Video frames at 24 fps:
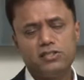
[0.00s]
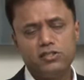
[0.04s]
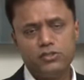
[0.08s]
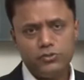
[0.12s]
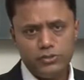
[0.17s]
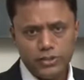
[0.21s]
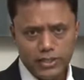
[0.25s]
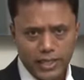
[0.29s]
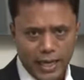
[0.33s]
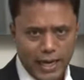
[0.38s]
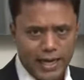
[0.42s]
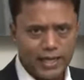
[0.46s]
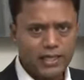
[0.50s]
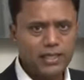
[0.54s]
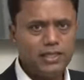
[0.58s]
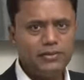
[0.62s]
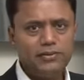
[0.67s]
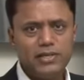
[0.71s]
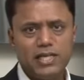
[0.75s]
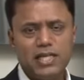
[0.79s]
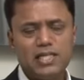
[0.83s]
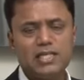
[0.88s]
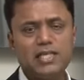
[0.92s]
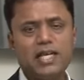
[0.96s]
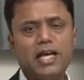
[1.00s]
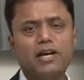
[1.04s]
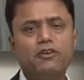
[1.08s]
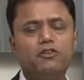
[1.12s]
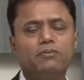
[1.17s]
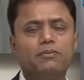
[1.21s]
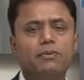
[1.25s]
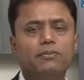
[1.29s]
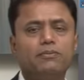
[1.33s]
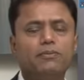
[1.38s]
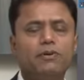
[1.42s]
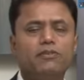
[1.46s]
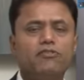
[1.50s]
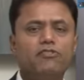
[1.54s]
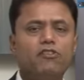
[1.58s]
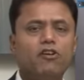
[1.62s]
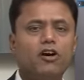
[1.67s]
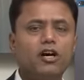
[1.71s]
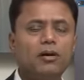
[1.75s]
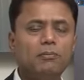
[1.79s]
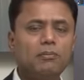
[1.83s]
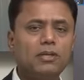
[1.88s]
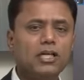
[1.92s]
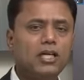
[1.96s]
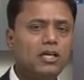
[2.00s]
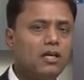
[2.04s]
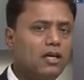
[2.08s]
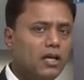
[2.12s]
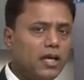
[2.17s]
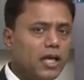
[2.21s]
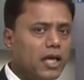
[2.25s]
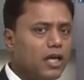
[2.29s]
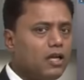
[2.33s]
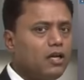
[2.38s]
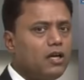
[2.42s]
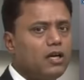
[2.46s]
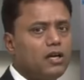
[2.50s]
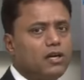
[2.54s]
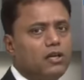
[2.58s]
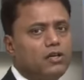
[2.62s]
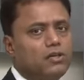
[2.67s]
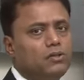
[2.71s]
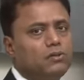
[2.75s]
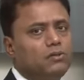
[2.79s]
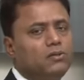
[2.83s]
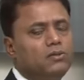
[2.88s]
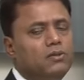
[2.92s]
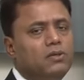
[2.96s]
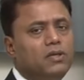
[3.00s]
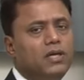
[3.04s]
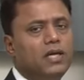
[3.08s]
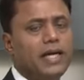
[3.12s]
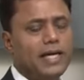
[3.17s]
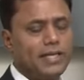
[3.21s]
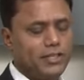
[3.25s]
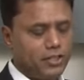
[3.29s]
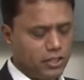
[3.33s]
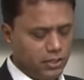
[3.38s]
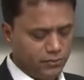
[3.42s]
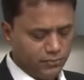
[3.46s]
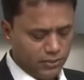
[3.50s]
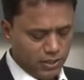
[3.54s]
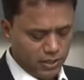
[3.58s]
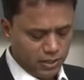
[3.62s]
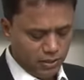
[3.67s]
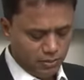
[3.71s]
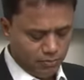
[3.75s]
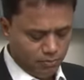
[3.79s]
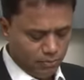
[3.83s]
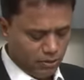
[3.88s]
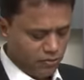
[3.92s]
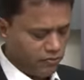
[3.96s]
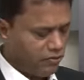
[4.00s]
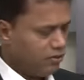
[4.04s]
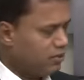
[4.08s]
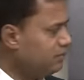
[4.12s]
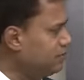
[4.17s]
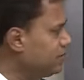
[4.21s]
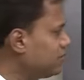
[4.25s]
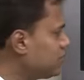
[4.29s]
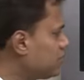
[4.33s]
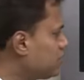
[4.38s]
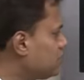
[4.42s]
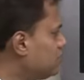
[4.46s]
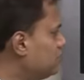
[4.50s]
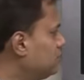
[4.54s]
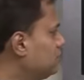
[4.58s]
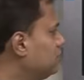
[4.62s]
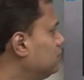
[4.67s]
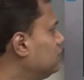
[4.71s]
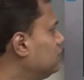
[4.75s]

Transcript: So the activities have to be performed in order to achieve the performance.